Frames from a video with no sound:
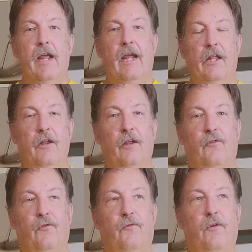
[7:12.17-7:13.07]
In the
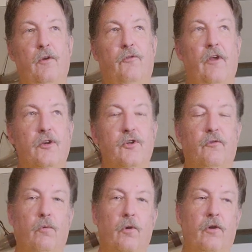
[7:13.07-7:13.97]
next few
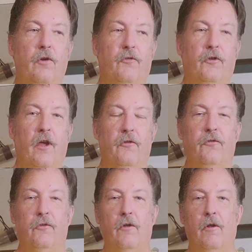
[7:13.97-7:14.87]
sessions, we're going to
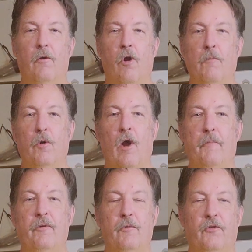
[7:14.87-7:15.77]
discuss armor
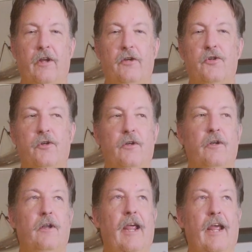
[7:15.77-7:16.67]

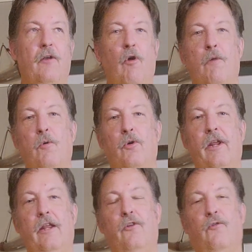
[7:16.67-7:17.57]
optimization and armor
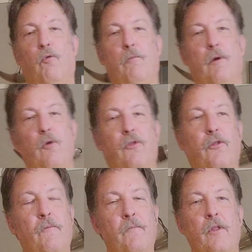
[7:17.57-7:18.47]
needs for both
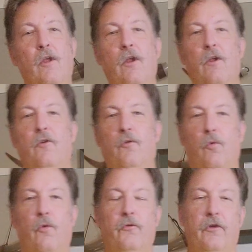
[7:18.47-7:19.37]

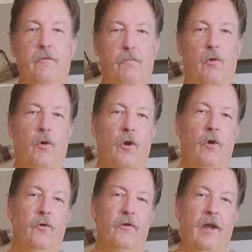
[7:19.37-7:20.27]
duels in
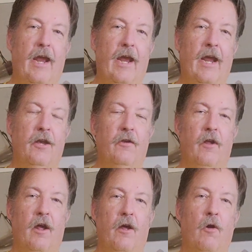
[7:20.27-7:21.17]
Buhurt and
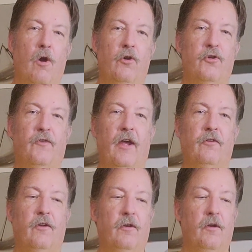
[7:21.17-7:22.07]

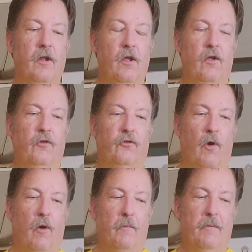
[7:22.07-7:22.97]
Harnischfechten.
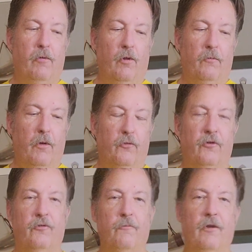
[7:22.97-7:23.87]
So I'll be
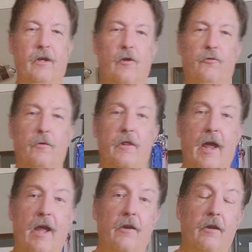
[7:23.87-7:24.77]
posting some videos with
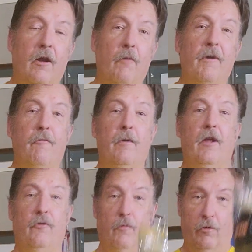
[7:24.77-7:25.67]
that. I hope everybody
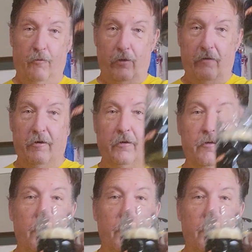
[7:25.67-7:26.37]
has a wonderful evening.